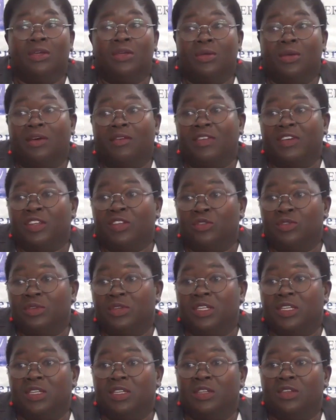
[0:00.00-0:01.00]
You have a
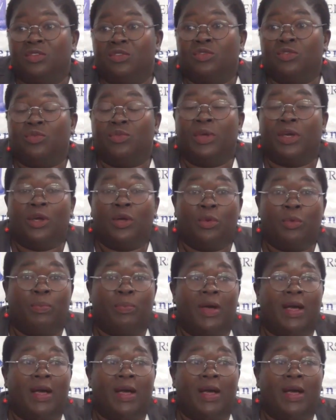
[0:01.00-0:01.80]
duty to help